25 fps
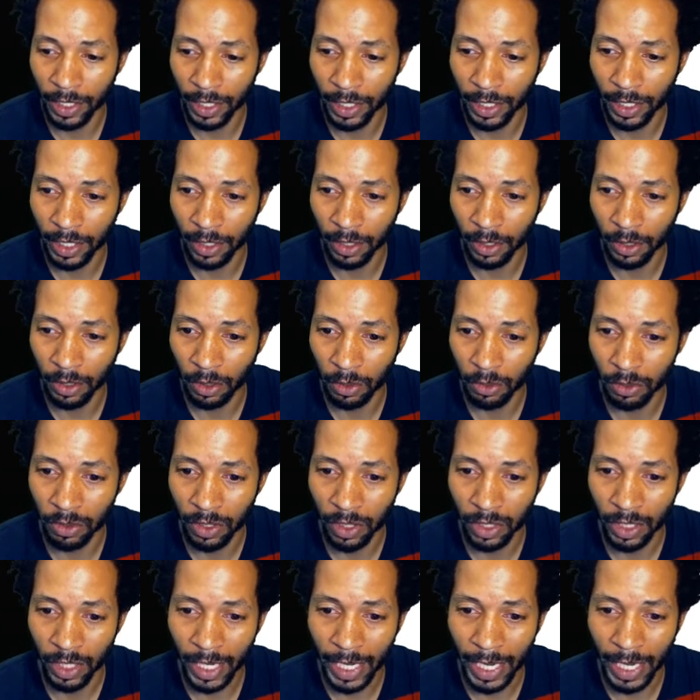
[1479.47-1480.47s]
go to the
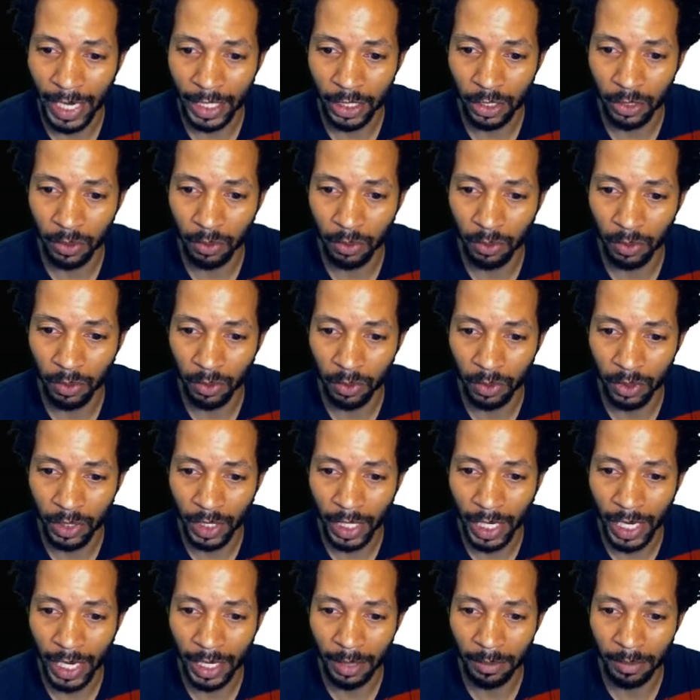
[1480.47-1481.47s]
actual
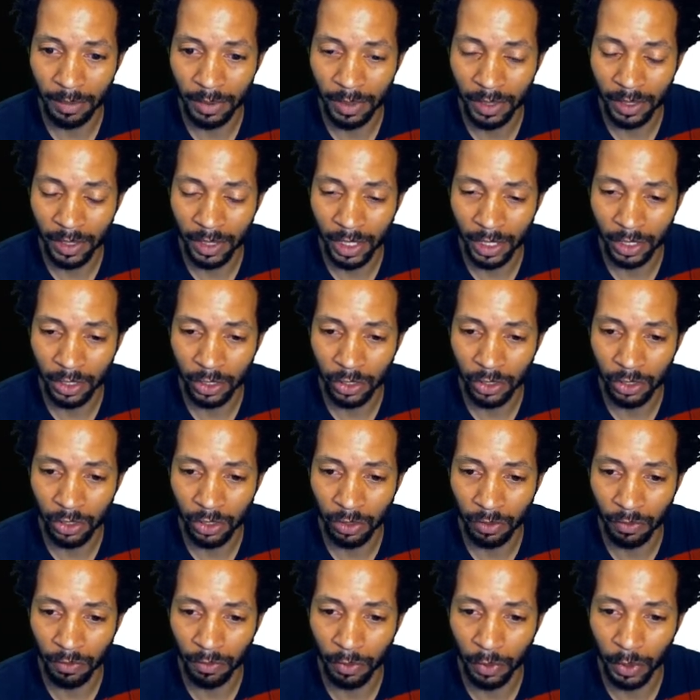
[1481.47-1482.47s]
time signature
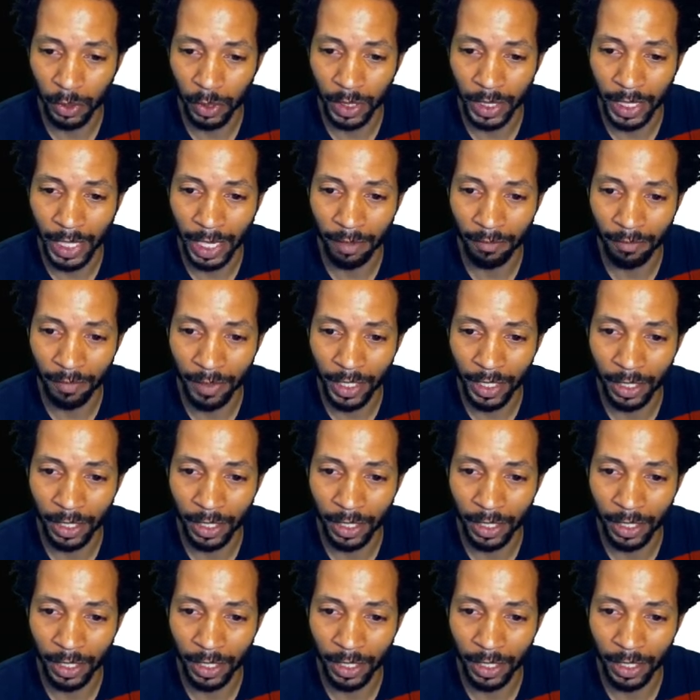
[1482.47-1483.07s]
for that video.